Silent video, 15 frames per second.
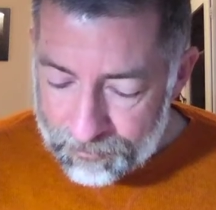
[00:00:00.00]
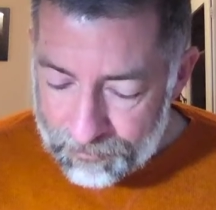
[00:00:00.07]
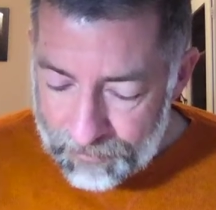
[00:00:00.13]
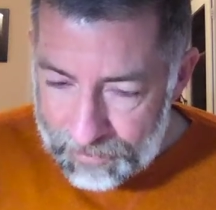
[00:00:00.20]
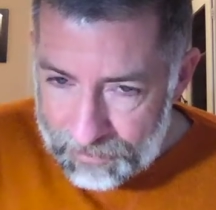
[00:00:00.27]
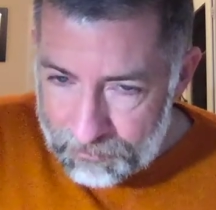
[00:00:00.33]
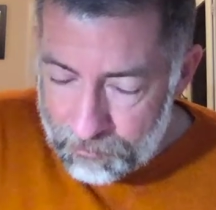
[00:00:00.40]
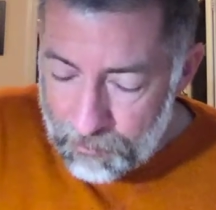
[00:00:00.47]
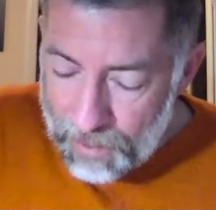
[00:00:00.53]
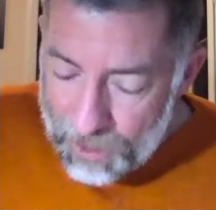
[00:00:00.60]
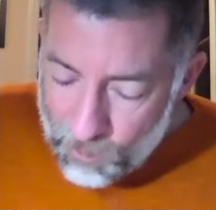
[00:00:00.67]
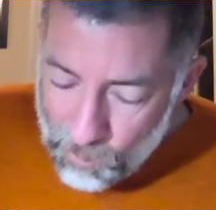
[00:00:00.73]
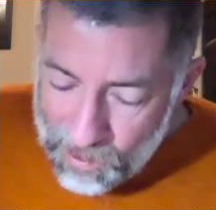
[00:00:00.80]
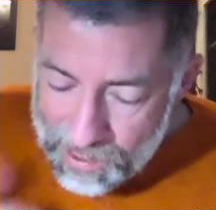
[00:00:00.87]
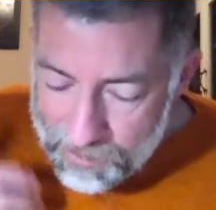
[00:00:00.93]
And may
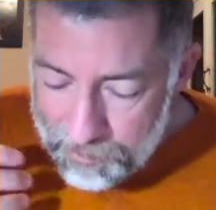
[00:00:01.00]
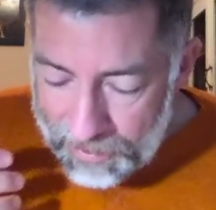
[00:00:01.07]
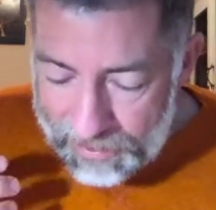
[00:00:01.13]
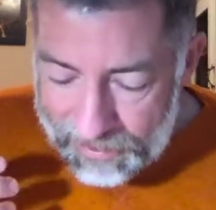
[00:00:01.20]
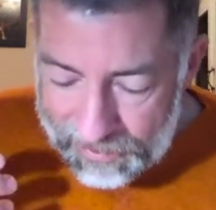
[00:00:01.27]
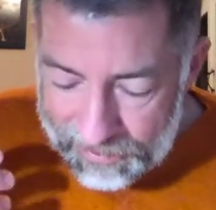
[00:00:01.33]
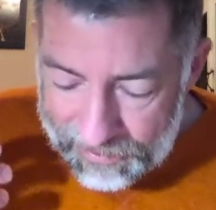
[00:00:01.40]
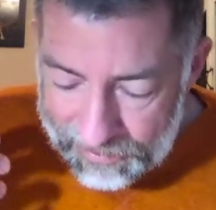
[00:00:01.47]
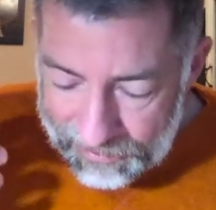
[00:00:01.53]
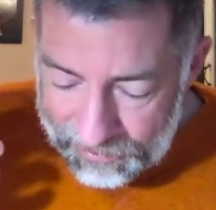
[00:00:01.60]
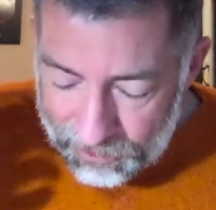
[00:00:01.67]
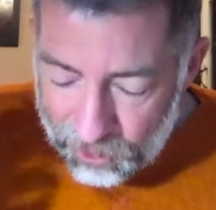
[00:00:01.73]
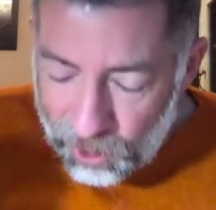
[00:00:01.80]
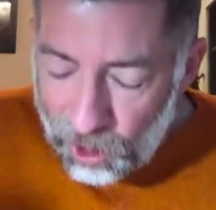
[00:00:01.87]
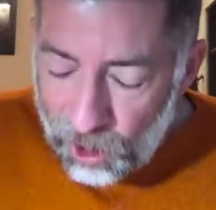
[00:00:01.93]
we be
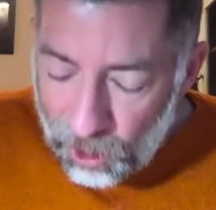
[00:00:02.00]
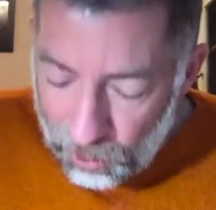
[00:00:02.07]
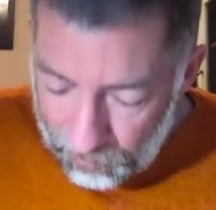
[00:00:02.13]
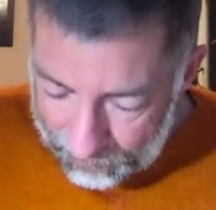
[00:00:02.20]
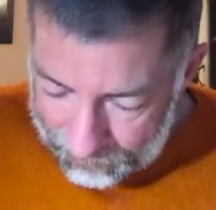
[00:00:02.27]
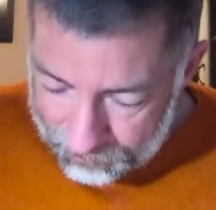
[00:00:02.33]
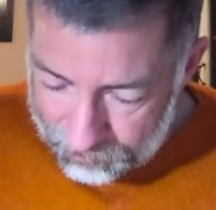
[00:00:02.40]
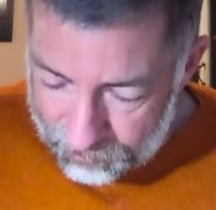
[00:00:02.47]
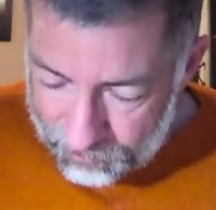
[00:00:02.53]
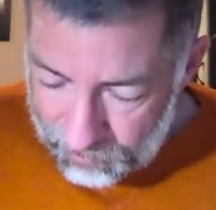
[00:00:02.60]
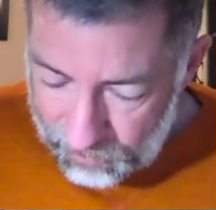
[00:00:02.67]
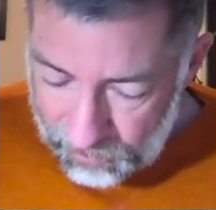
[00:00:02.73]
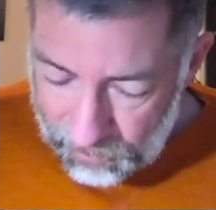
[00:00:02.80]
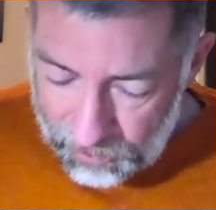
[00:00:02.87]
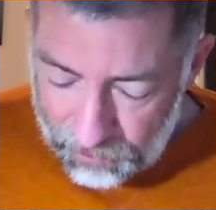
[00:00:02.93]
encouraged
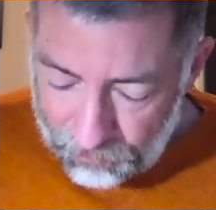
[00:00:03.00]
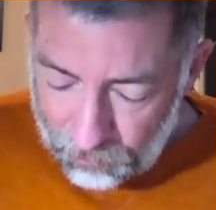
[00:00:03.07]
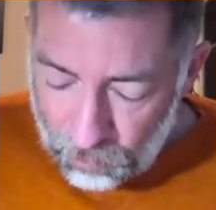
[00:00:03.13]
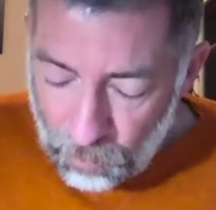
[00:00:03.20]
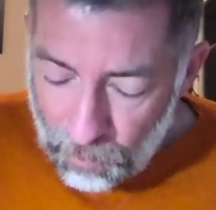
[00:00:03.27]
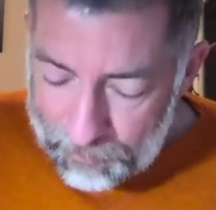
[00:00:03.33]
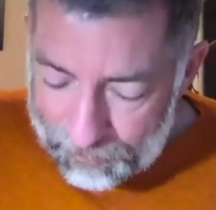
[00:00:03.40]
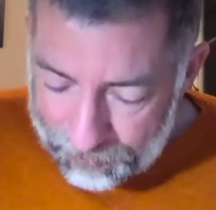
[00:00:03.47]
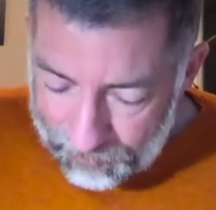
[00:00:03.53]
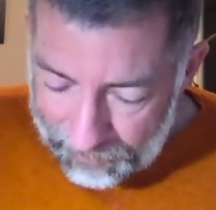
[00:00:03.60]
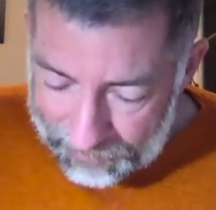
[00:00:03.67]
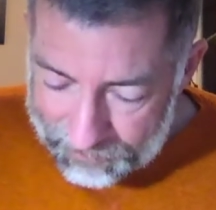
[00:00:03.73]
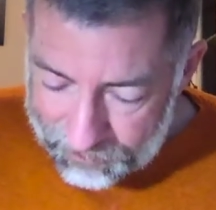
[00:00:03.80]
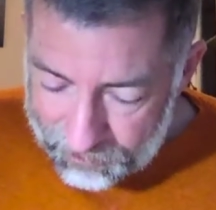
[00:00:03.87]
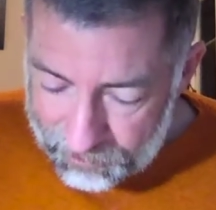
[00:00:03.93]
through what we
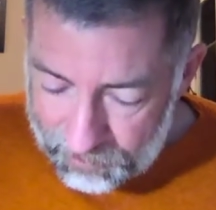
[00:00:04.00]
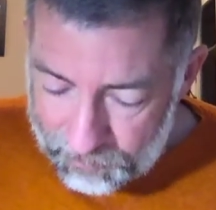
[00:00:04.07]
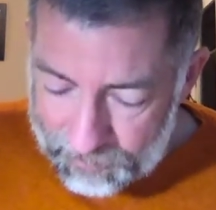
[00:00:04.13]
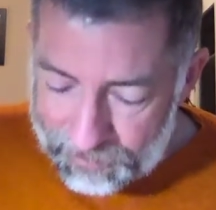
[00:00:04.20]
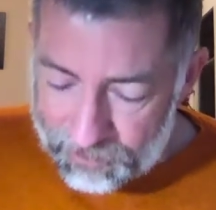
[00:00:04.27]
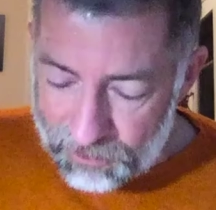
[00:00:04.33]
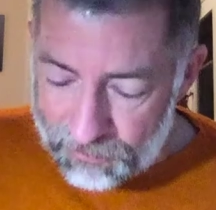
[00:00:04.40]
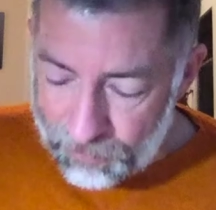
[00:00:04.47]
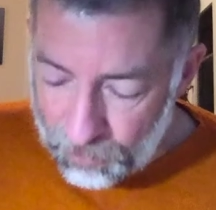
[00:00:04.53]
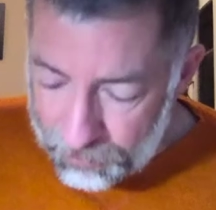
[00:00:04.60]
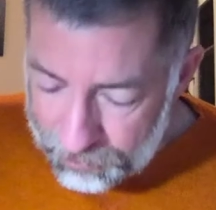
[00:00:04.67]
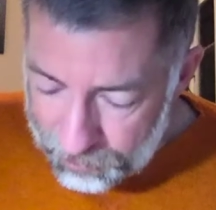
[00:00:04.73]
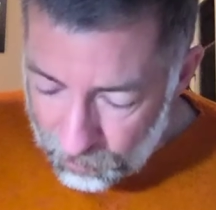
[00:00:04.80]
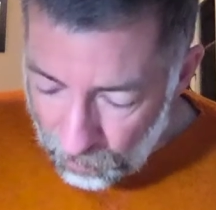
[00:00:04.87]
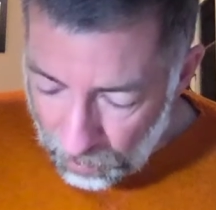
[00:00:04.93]
face because of who
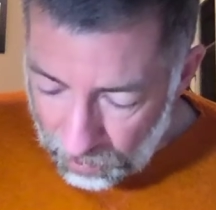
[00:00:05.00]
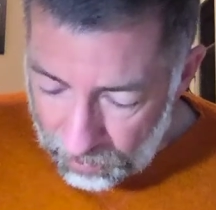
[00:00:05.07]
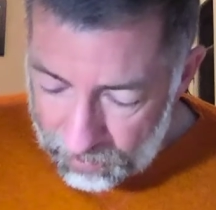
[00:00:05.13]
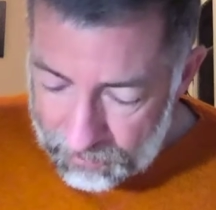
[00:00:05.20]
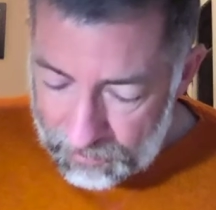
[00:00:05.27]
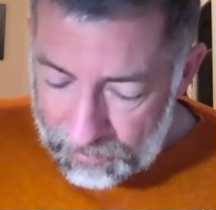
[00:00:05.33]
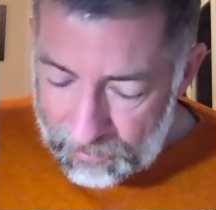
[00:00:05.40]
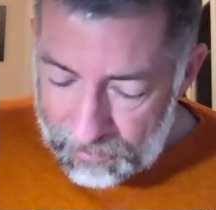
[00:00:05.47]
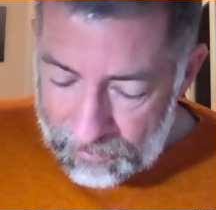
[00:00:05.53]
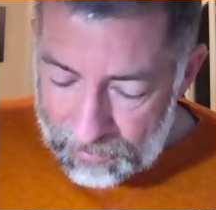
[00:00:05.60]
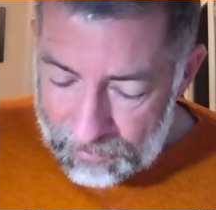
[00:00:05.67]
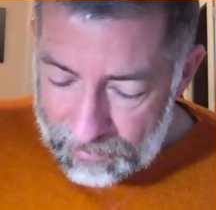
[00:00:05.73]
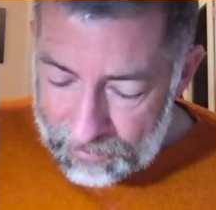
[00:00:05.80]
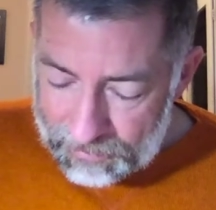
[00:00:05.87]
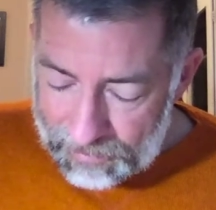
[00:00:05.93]
you are
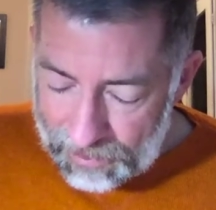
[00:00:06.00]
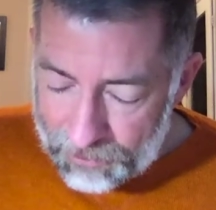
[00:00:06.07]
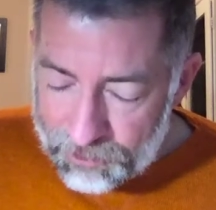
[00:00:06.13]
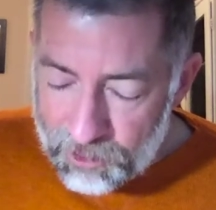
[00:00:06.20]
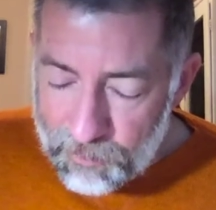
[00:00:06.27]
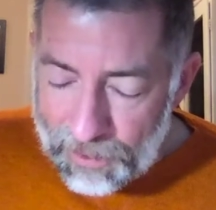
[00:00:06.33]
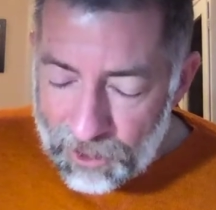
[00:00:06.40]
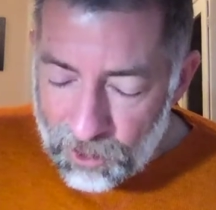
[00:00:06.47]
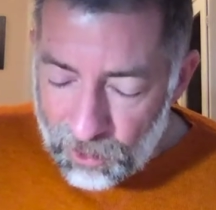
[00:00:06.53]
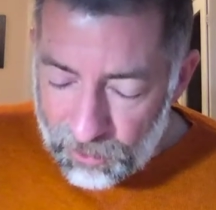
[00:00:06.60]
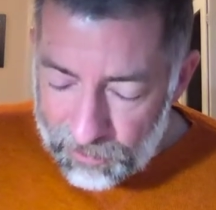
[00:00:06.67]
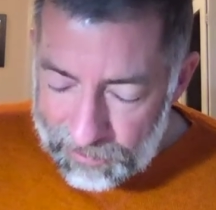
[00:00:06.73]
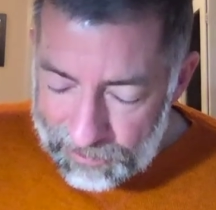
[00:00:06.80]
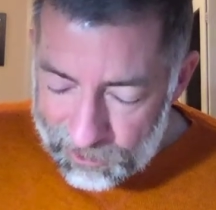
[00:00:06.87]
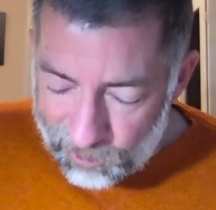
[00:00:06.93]
and how you make all
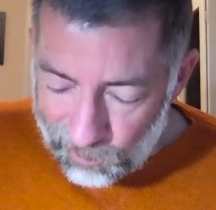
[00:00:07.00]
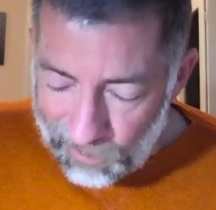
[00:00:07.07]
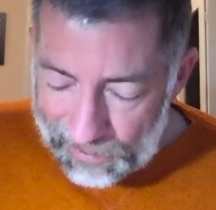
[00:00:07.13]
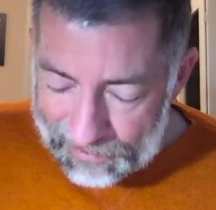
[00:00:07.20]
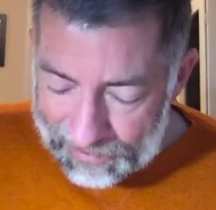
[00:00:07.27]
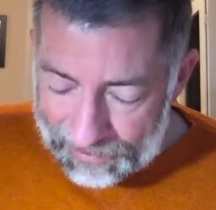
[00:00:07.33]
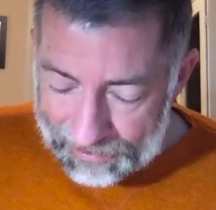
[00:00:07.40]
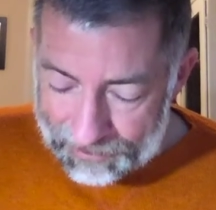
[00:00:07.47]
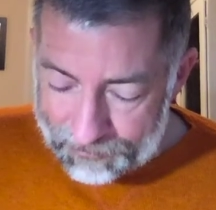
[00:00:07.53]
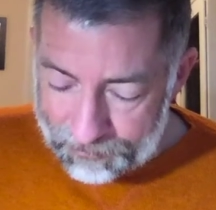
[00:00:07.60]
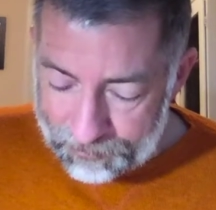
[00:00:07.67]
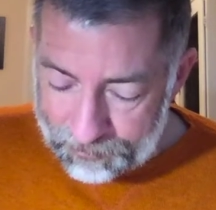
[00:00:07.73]
things right again.